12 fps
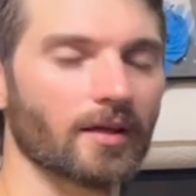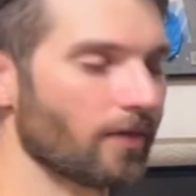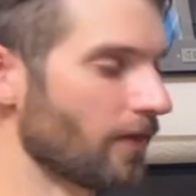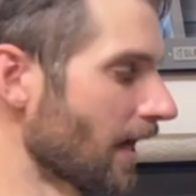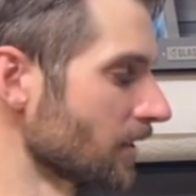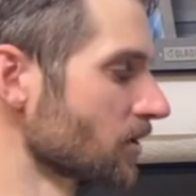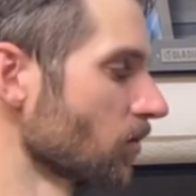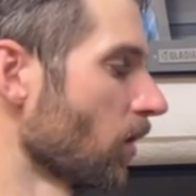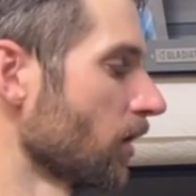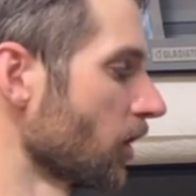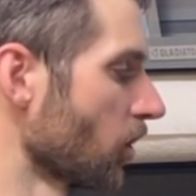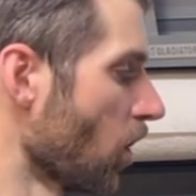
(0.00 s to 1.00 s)
that's the
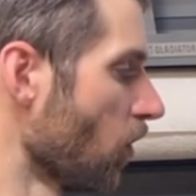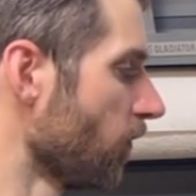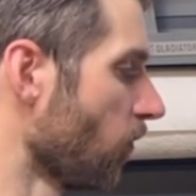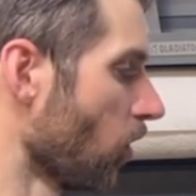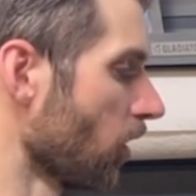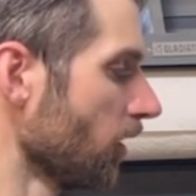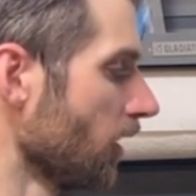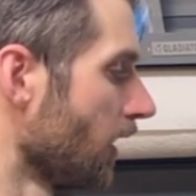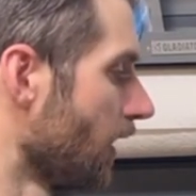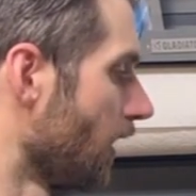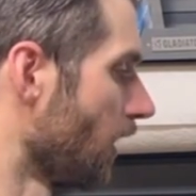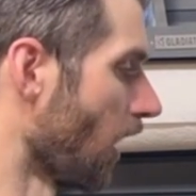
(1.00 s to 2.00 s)
one to go for.
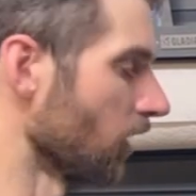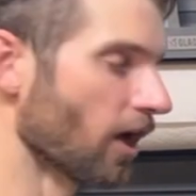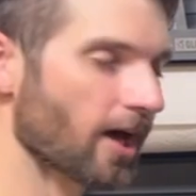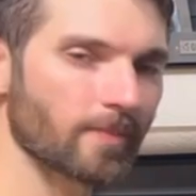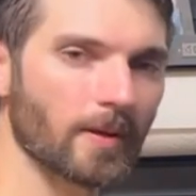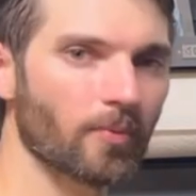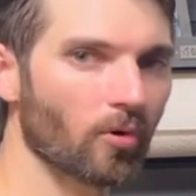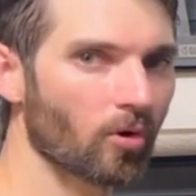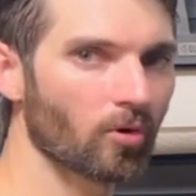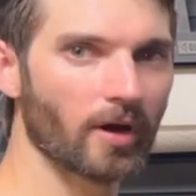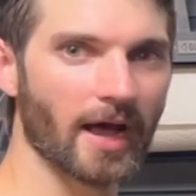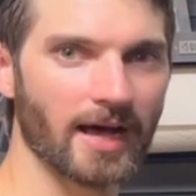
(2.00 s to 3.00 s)
A lot of
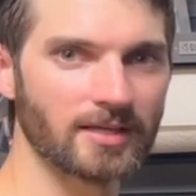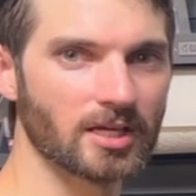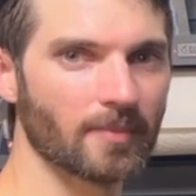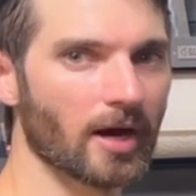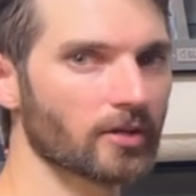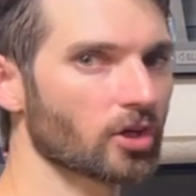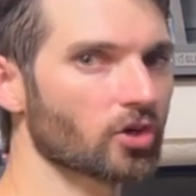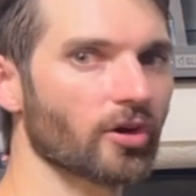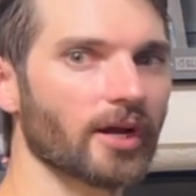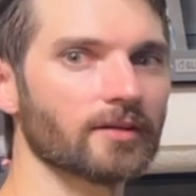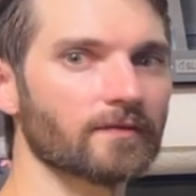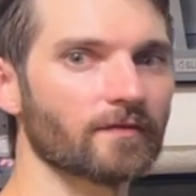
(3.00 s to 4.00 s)
people ask about the
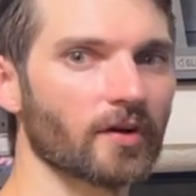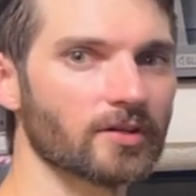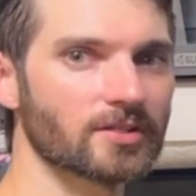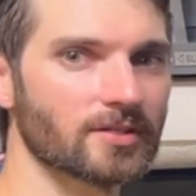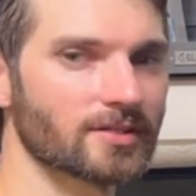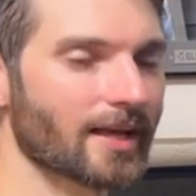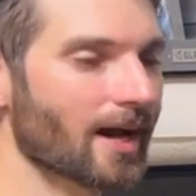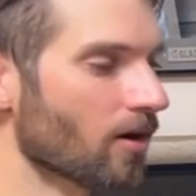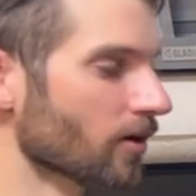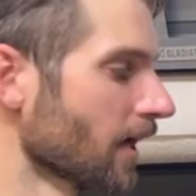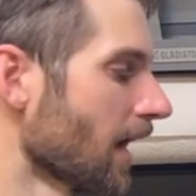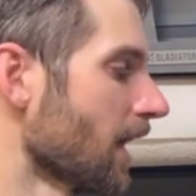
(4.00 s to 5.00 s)
Creighton versus the
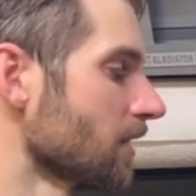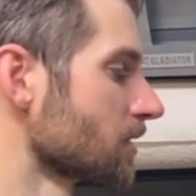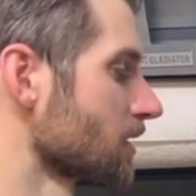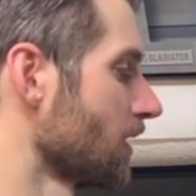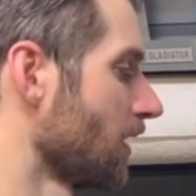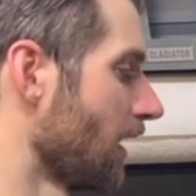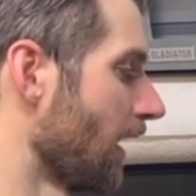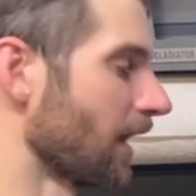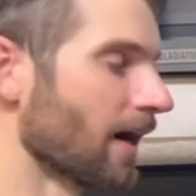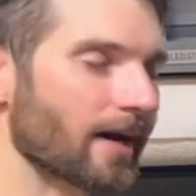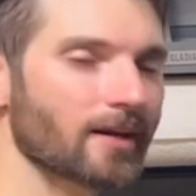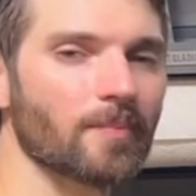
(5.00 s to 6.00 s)
Outcast.
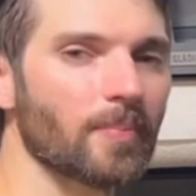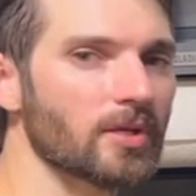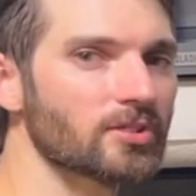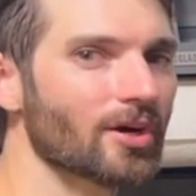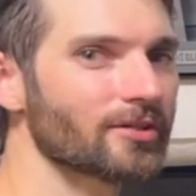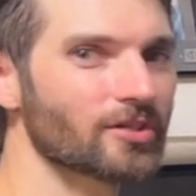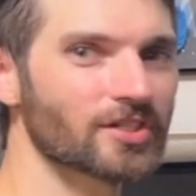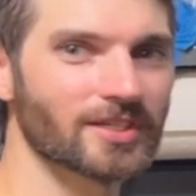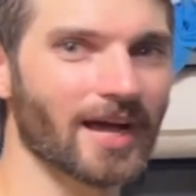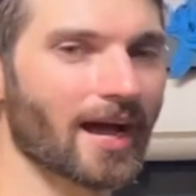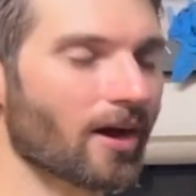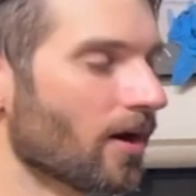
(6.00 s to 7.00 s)
It kind of depends on your
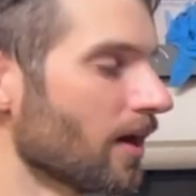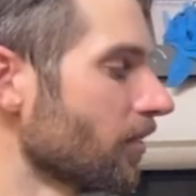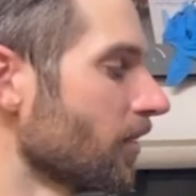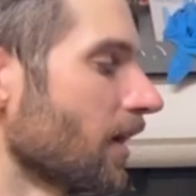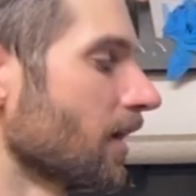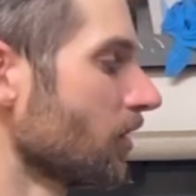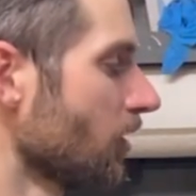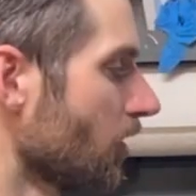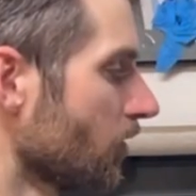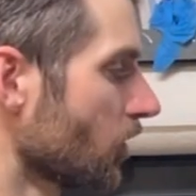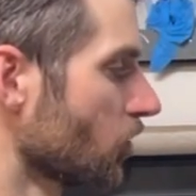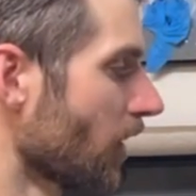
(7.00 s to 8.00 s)
style, I think. You
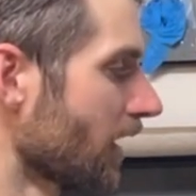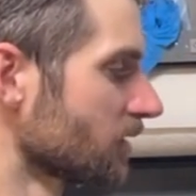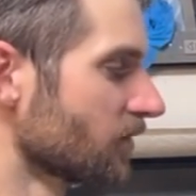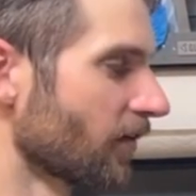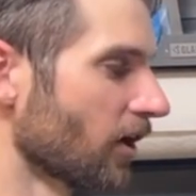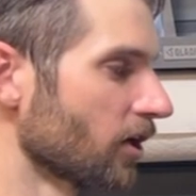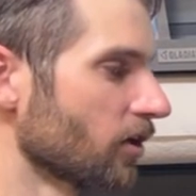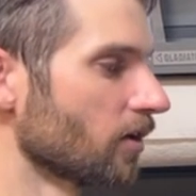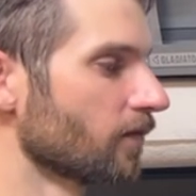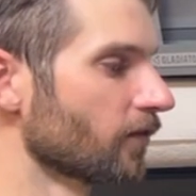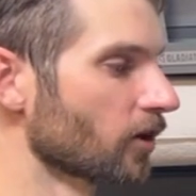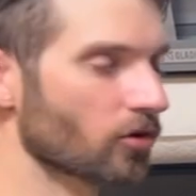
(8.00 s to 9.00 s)
know, the Creighton's very
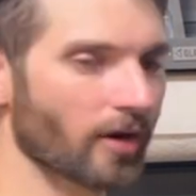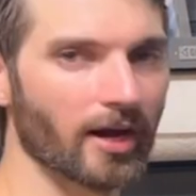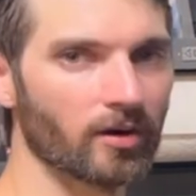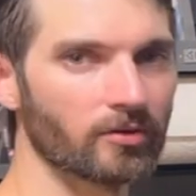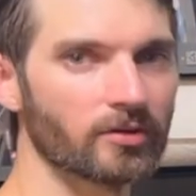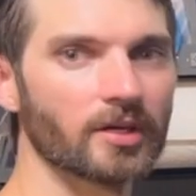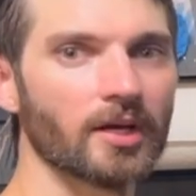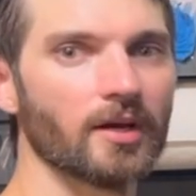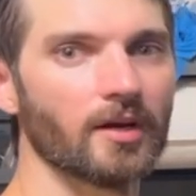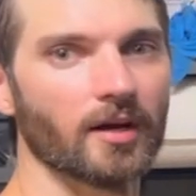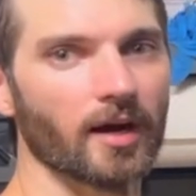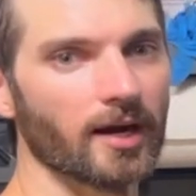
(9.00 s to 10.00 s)
good for ground.
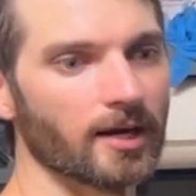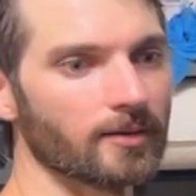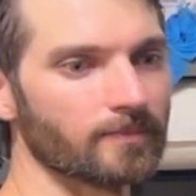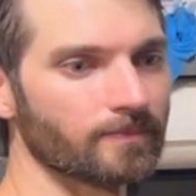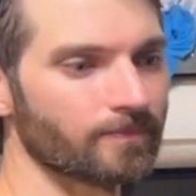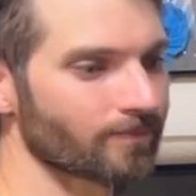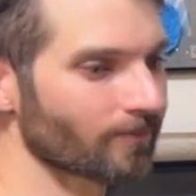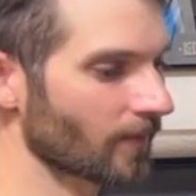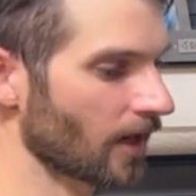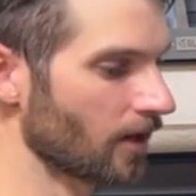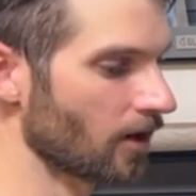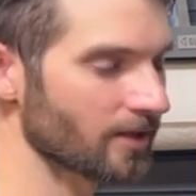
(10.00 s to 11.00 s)

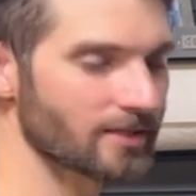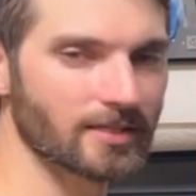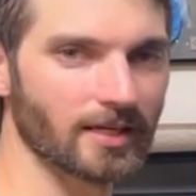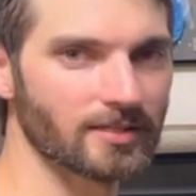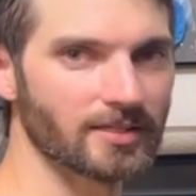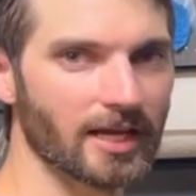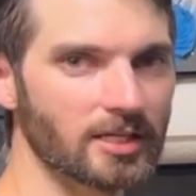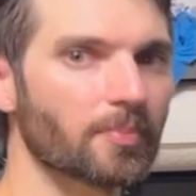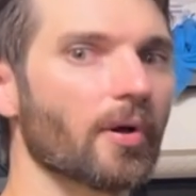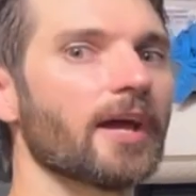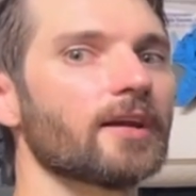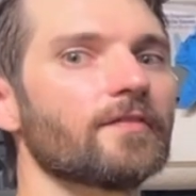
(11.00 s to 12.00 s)
You know, it stays
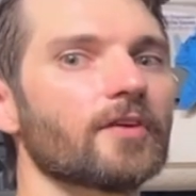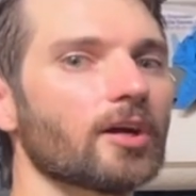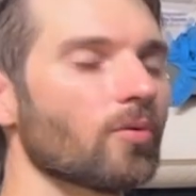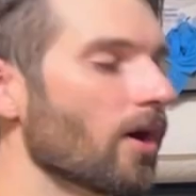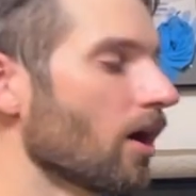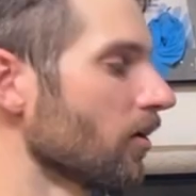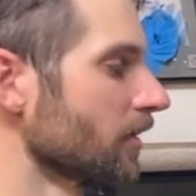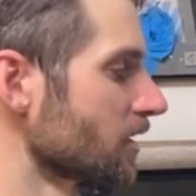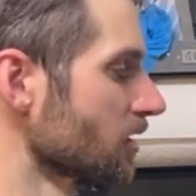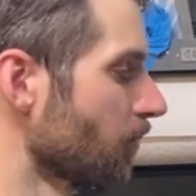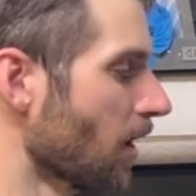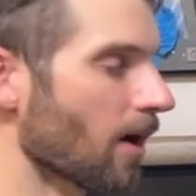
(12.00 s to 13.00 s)
planted very well. It
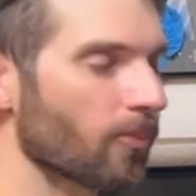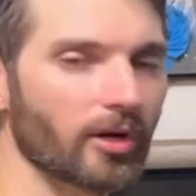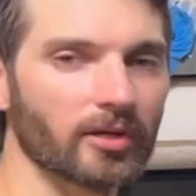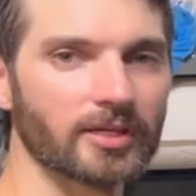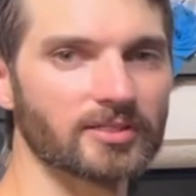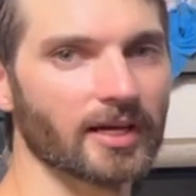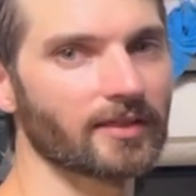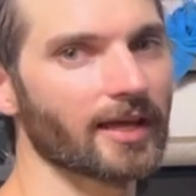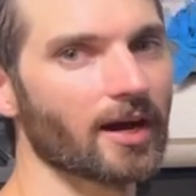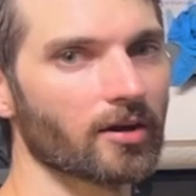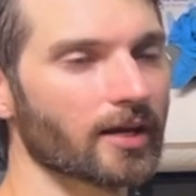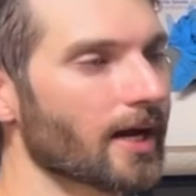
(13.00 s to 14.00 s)
doesn't pop wheelies like
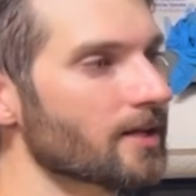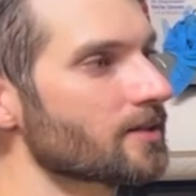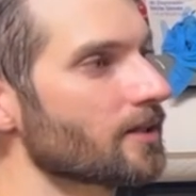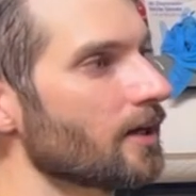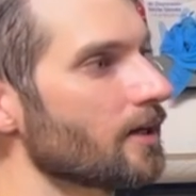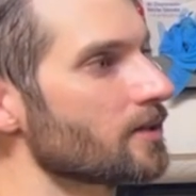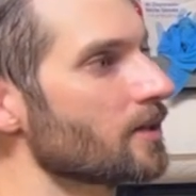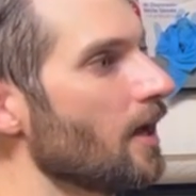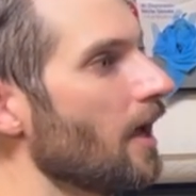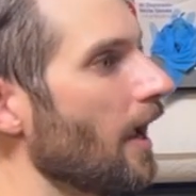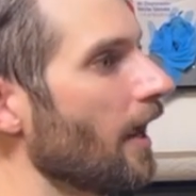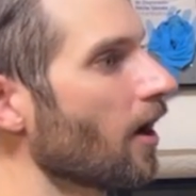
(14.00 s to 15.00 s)
the Outcast does.
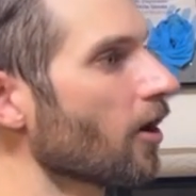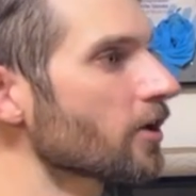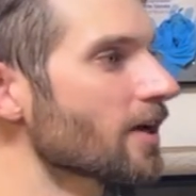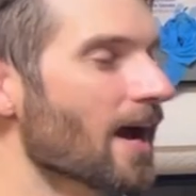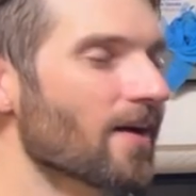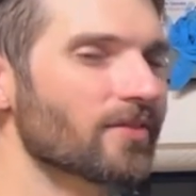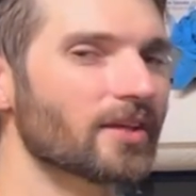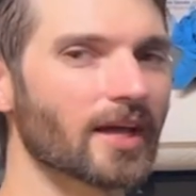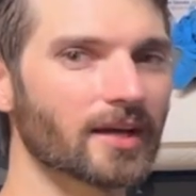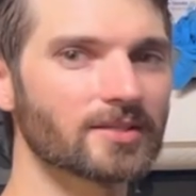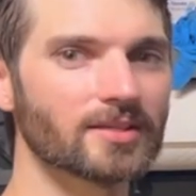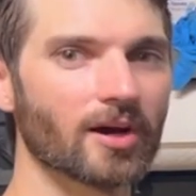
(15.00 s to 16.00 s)
And I already have the
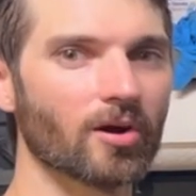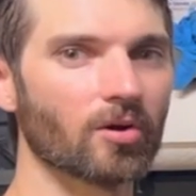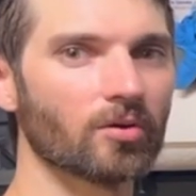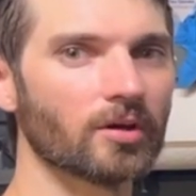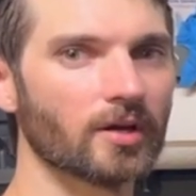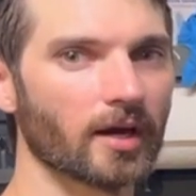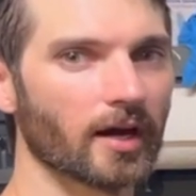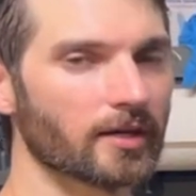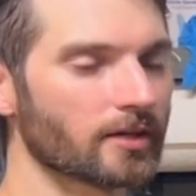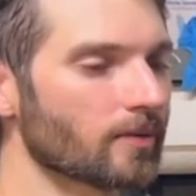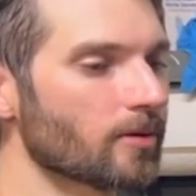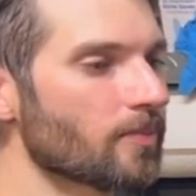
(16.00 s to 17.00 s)
XL
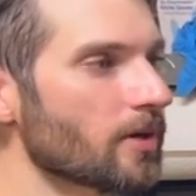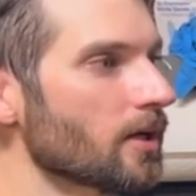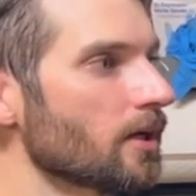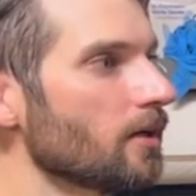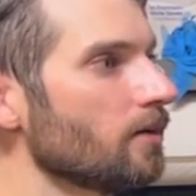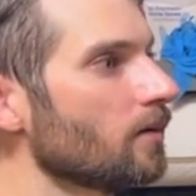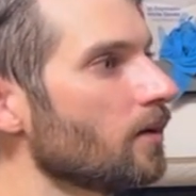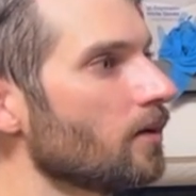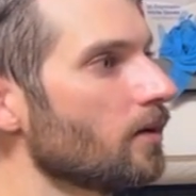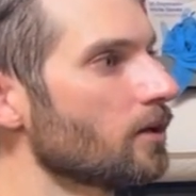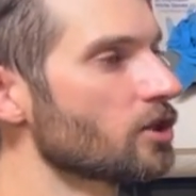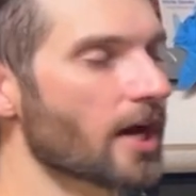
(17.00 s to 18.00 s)
WB
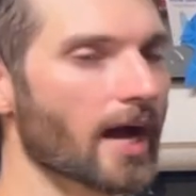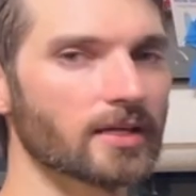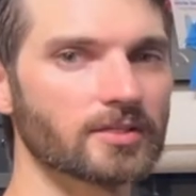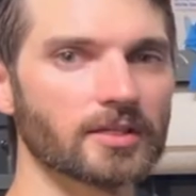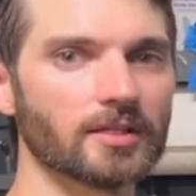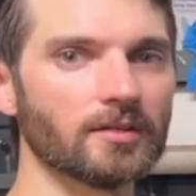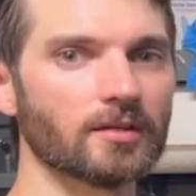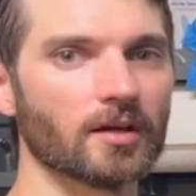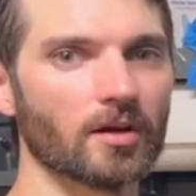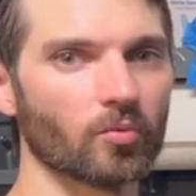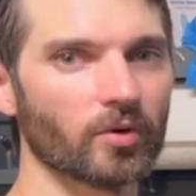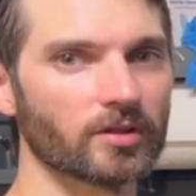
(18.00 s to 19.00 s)
chassis
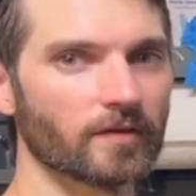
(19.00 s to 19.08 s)
with the